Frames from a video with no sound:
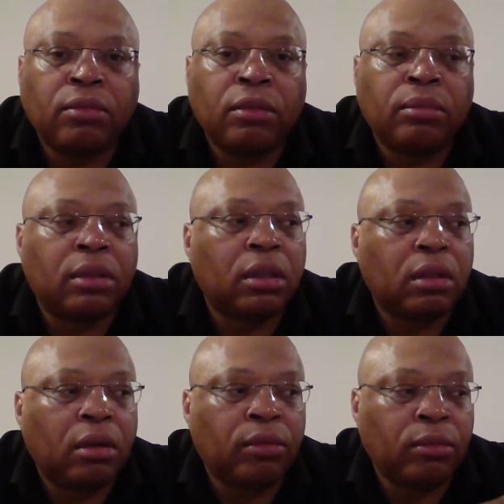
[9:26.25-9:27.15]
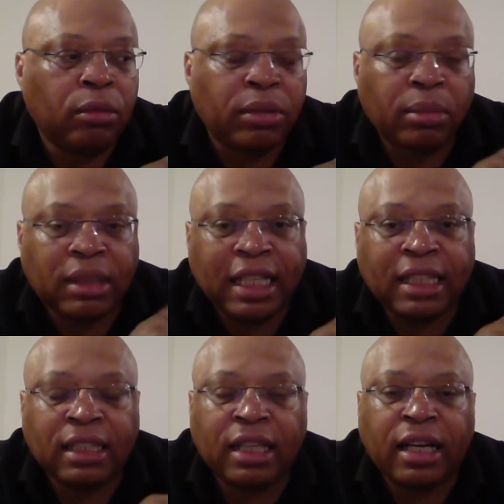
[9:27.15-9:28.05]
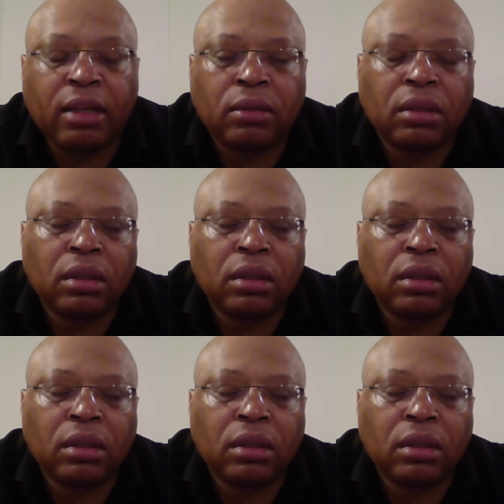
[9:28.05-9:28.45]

rooms of the rooms upstairs in the house.